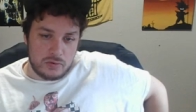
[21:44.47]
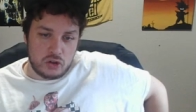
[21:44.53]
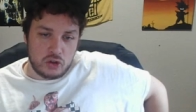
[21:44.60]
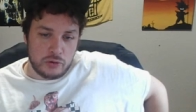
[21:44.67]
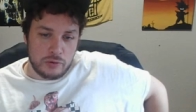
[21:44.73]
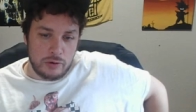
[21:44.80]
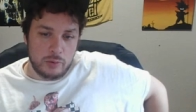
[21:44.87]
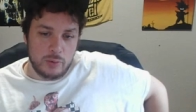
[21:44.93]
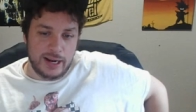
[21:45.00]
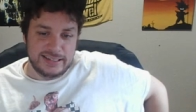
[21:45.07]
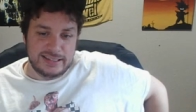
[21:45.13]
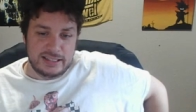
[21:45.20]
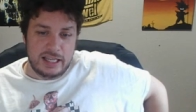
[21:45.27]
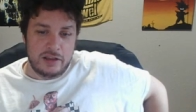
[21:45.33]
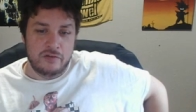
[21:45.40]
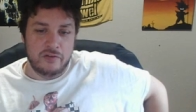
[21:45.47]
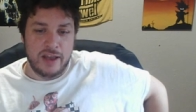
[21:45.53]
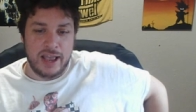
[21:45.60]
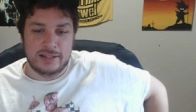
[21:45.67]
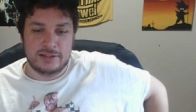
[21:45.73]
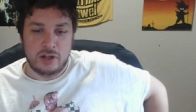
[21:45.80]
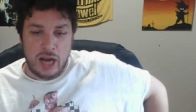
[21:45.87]
true wrestling
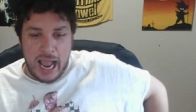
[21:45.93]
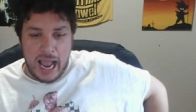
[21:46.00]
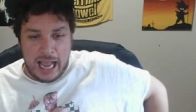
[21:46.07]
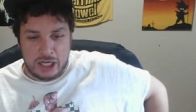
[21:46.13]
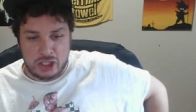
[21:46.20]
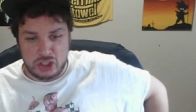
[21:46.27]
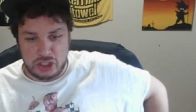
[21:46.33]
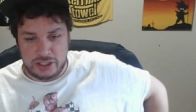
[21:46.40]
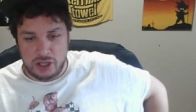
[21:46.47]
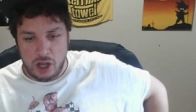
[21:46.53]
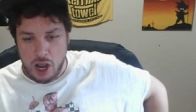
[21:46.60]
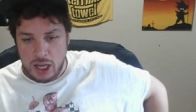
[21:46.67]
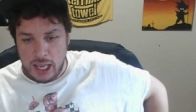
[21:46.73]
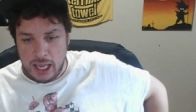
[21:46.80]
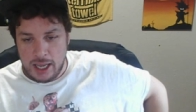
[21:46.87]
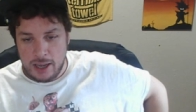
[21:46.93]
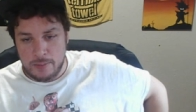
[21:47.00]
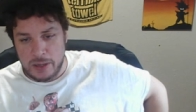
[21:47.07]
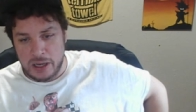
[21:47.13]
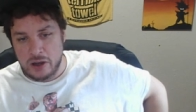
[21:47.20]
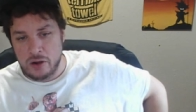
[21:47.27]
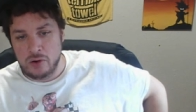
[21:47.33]
fans are actually talking
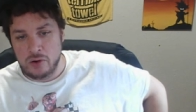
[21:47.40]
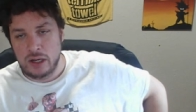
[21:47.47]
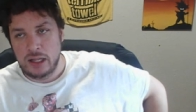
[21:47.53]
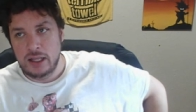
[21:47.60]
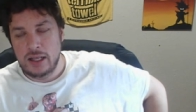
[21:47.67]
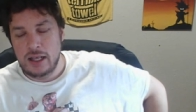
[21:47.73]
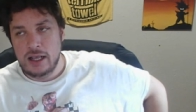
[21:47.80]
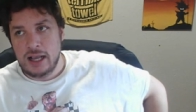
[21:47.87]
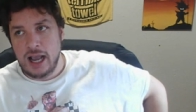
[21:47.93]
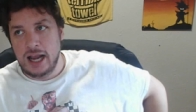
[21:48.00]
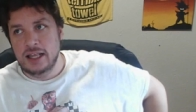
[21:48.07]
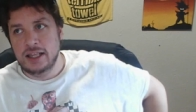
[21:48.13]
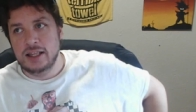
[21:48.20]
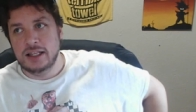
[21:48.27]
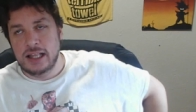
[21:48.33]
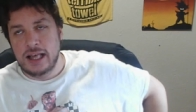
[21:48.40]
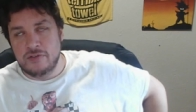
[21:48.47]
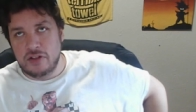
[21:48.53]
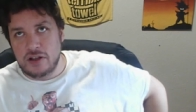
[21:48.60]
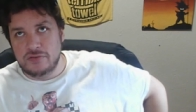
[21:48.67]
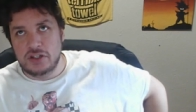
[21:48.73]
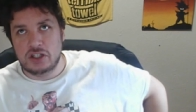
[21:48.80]
about kind of the
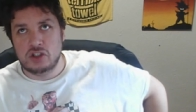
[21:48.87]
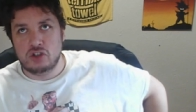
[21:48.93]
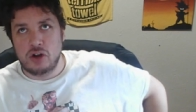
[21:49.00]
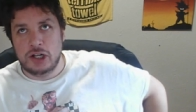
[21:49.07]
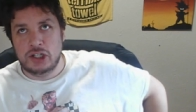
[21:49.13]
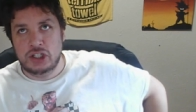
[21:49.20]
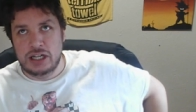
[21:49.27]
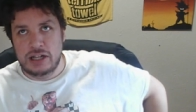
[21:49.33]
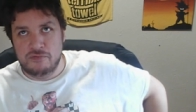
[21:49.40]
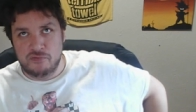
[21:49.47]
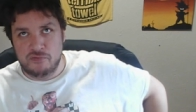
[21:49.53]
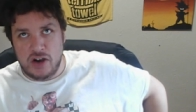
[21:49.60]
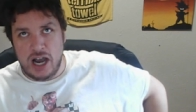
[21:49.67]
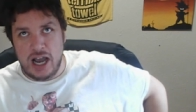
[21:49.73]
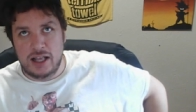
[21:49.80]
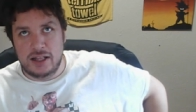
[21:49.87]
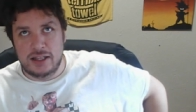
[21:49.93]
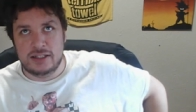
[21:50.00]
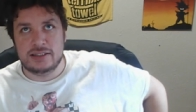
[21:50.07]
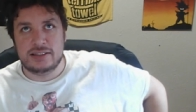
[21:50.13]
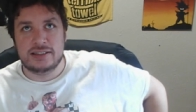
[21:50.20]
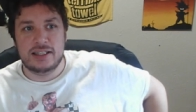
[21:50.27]
level of destruction and
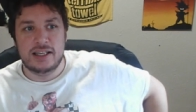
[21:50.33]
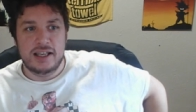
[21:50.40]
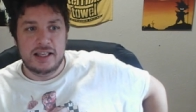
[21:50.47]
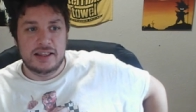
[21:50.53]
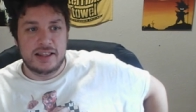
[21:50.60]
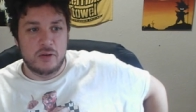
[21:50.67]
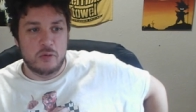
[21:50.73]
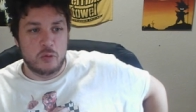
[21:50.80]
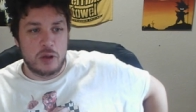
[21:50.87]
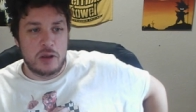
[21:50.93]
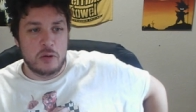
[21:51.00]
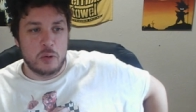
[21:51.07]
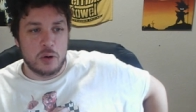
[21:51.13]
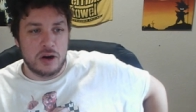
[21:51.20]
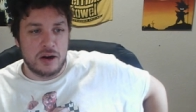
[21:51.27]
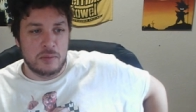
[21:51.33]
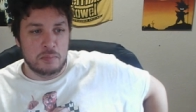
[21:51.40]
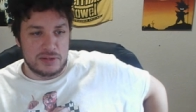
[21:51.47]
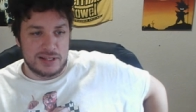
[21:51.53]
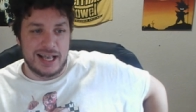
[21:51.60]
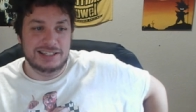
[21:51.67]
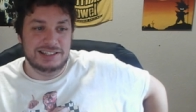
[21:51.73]
violence that we were
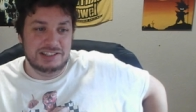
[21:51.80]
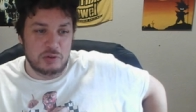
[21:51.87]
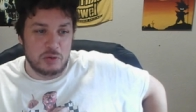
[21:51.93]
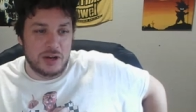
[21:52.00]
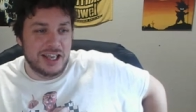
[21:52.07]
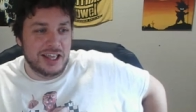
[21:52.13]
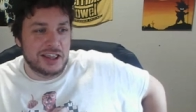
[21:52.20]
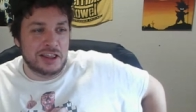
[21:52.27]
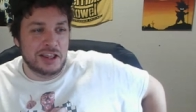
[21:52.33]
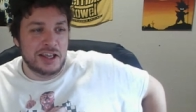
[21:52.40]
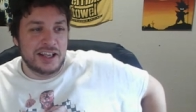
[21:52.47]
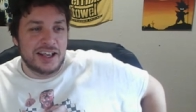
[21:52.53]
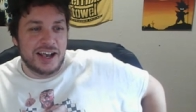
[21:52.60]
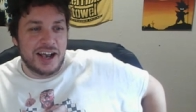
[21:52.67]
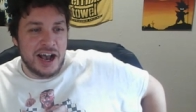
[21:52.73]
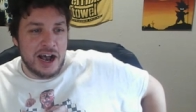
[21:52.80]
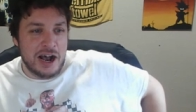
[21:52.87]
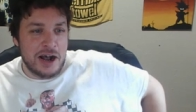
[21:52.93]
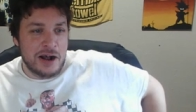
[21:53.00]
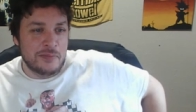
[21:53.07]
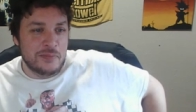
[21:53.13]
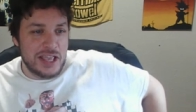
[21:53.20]
blessed with
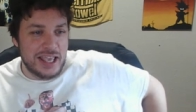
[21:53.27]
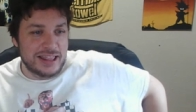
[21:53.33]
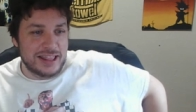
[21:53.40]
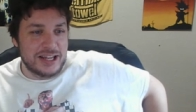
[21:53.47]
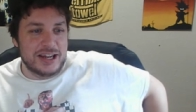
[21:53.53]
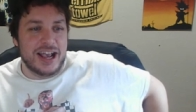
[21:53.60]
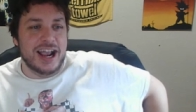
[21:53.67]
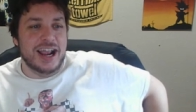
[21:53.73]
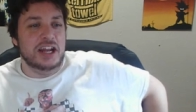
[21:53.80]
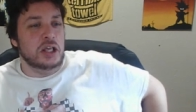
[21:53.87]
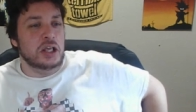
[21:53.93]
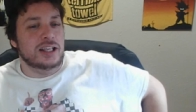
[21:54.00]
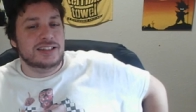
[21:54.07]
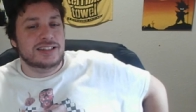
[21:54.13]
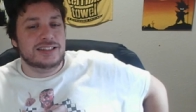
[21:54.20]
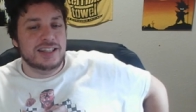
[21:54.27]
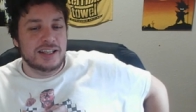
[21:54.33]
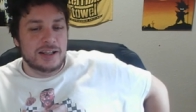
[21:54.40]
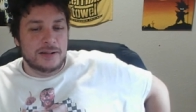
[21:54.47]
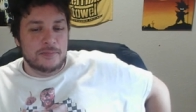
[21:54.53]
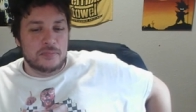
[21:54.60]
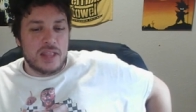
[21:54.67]
in the 90s.
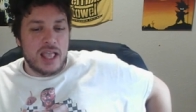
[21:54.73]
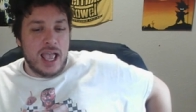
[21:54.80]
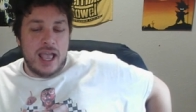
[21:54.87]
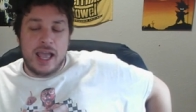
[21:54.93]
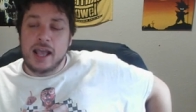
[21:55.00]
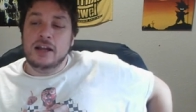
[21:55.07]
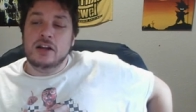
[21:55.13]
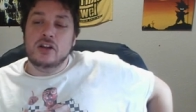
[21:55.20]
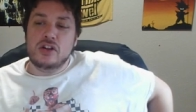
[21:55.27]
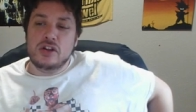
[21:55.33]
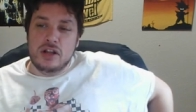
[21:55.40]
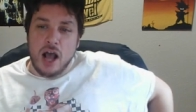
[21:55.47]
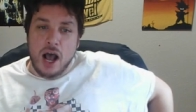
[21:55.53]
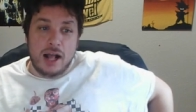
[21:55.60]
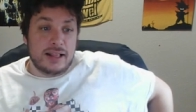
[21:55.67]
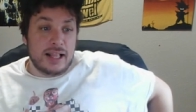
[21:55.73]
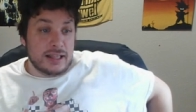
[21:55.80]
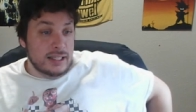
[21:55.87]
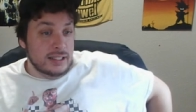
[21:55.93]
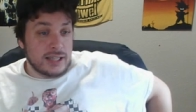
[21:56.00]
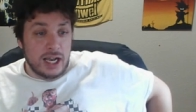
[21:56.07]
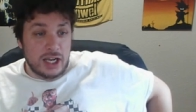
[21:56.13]
And not that
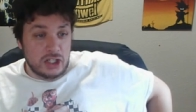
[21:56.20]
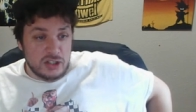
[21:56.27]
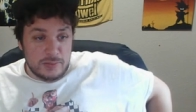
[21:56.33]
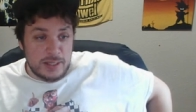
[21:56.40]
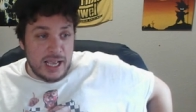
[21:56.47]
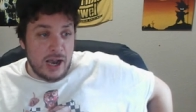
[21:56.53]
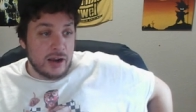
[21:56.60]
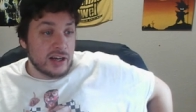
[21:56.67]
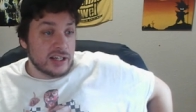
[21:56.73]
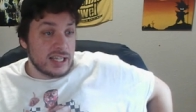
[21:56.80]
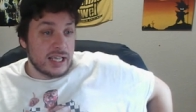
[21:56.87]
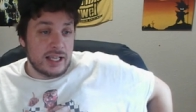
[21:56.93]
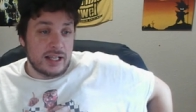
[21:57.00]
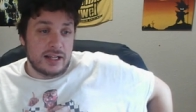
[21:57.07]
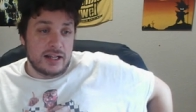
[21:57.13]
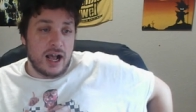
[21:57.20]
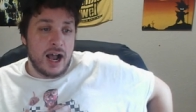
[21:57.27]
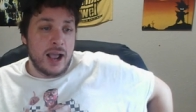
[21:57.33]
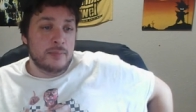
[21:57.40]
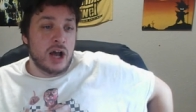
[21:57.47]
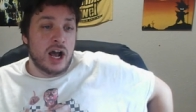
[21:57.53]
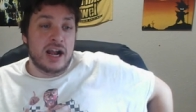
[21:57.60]
these guys should be out here taking,
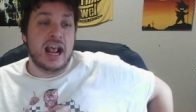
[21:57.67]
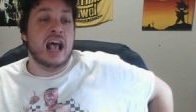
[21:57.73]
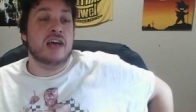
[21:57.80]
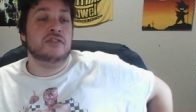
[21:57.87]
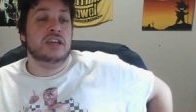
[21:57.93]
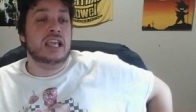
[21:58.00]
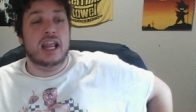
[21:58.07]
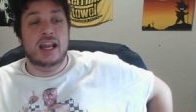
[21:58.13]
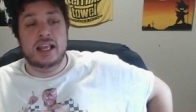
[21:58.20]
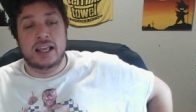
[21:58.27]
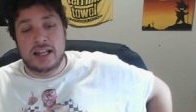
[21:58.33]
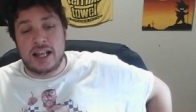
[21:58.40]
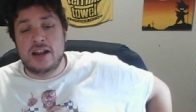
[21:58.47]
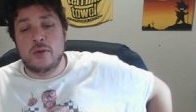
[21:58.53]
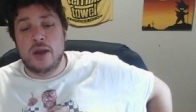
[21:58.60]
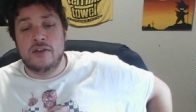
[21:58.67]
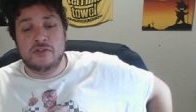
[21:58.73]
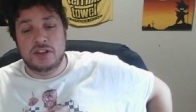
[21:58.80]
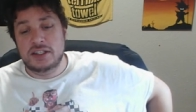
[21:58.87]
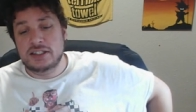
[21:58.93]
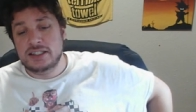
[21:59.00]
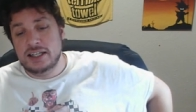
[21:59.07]
I'm not advocating in any way
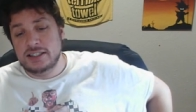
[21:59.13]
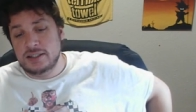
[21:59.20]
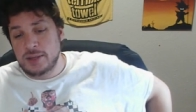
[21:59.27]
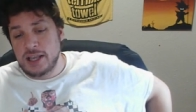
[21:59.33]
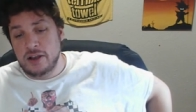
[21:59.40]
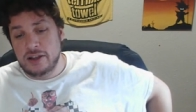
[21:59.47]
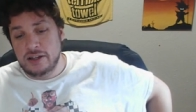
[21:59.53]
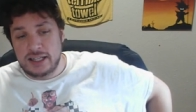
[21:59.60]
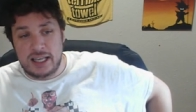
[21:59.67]
for these guys to be out here